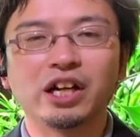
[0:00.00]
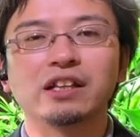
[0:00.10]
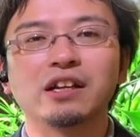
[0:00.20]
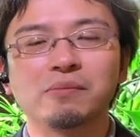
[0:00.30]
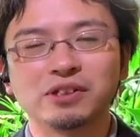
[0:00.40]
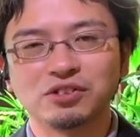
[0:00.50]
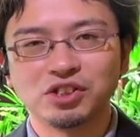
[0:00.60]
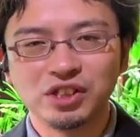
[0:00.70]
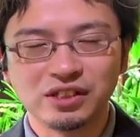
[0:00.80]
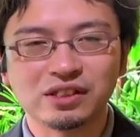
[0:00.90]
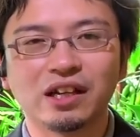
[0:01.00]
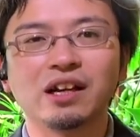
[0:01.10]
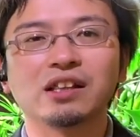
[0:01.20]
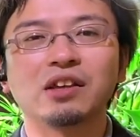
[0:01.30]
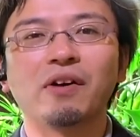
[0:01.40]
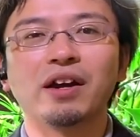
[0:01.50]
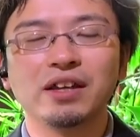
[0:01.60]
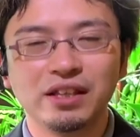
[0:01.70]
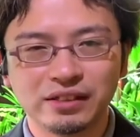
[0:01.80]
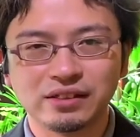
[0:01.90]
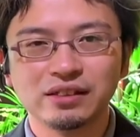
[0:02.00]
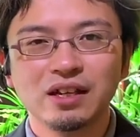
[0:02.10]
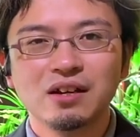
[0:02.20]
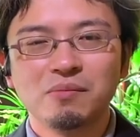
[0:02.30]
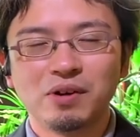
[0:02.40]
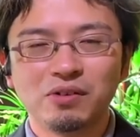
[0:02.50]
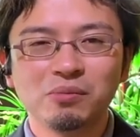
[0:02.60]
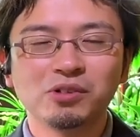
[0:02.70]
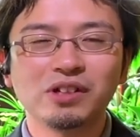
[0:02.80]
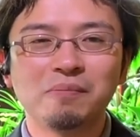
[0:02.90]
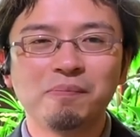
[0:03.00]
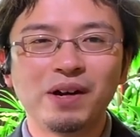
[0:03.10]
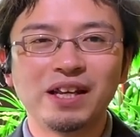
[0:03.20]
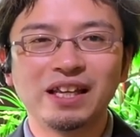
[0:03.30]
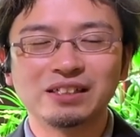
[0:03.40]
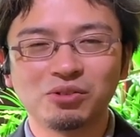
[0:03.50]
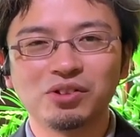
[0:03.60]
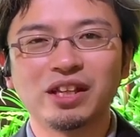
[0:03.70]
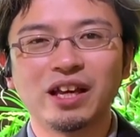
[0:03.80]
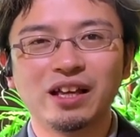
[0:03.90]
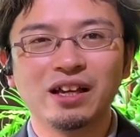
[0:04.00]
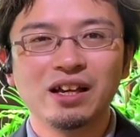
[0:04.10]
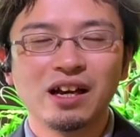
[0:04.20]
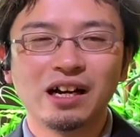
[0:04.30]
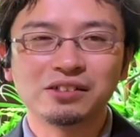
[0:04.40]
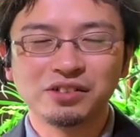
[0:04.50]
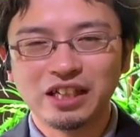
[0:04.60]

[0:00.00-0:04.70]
wash them a little bit, and place them inside your aquarium along with your plants,